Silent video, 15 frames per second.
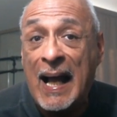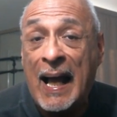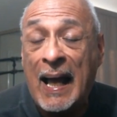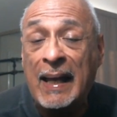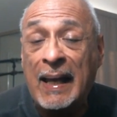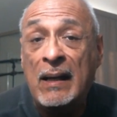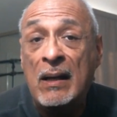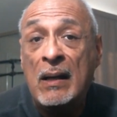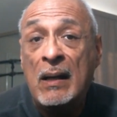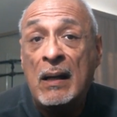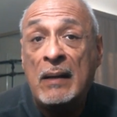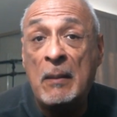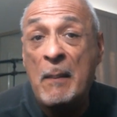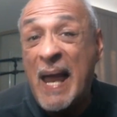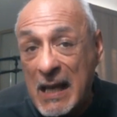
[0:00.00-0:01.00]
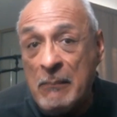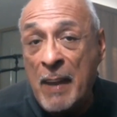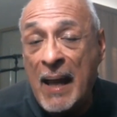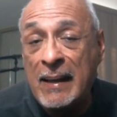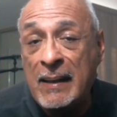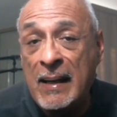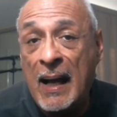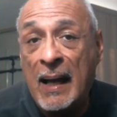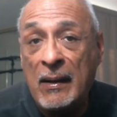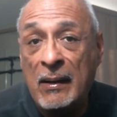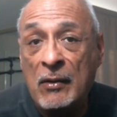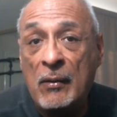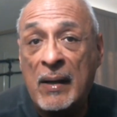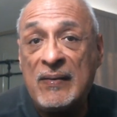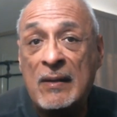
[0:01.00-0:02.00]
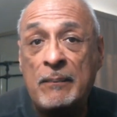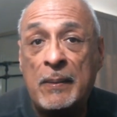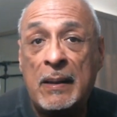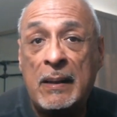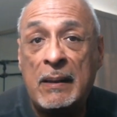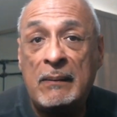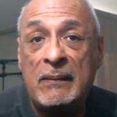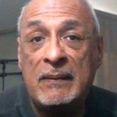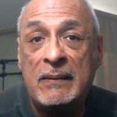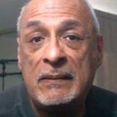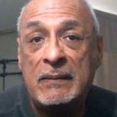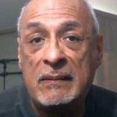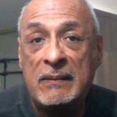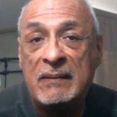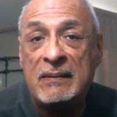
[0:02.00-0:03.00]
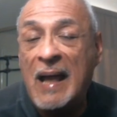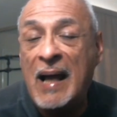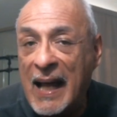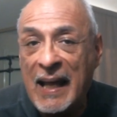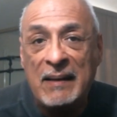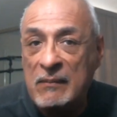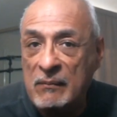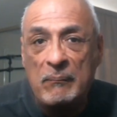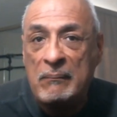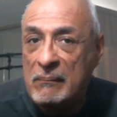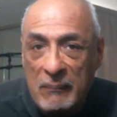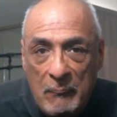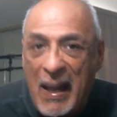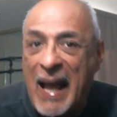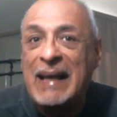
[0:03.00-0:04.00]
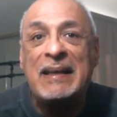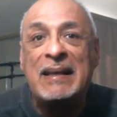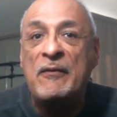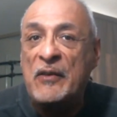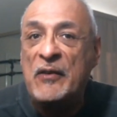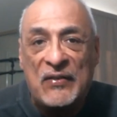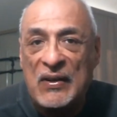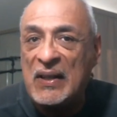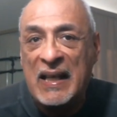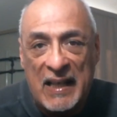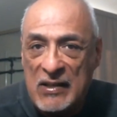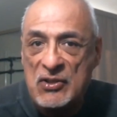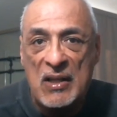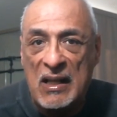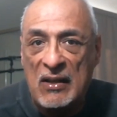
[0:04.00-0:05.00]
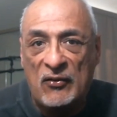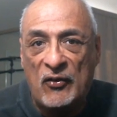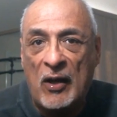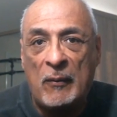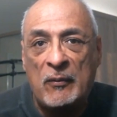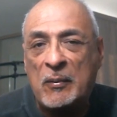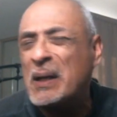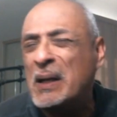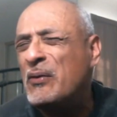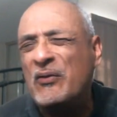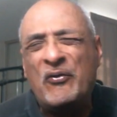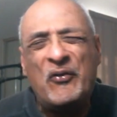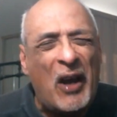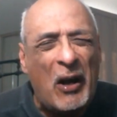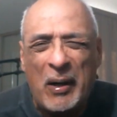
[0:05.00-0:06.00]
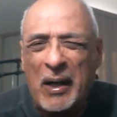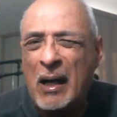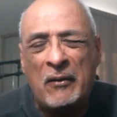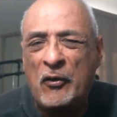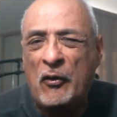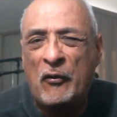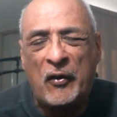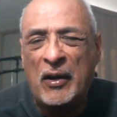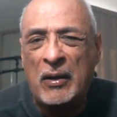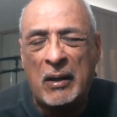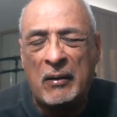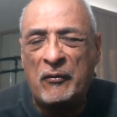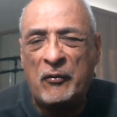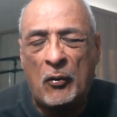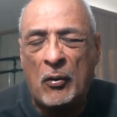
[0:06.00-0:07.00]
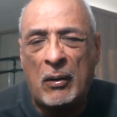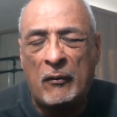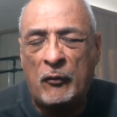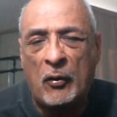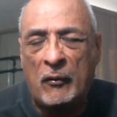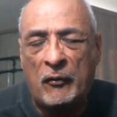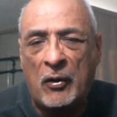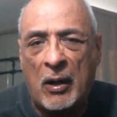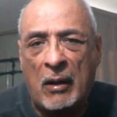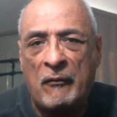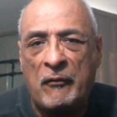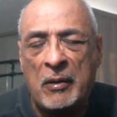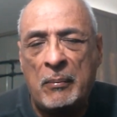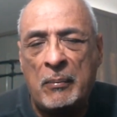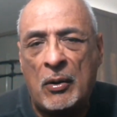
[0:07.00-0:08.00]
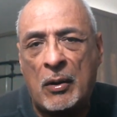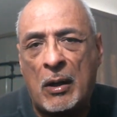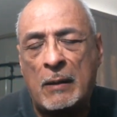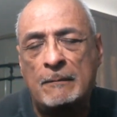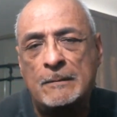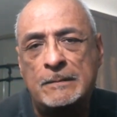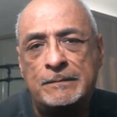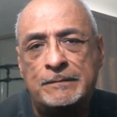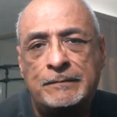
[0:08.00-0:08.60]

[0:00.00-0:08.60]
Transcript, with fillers: guy, the main bad guy who ends up uh, dying magnificently in each of these films. But it was very unfulfilling for for for Humphrey Bogart.